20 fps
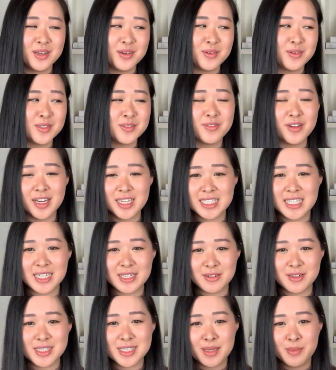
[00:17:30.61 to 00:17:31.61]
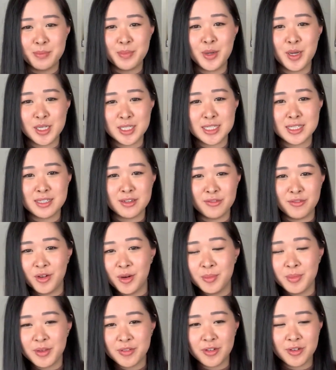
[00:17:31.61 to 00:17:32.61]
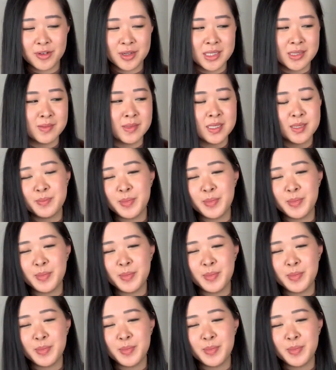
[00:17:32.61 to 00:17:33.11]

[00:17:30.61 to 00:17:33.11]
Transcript: was very generous and purchased it for me for Christmas.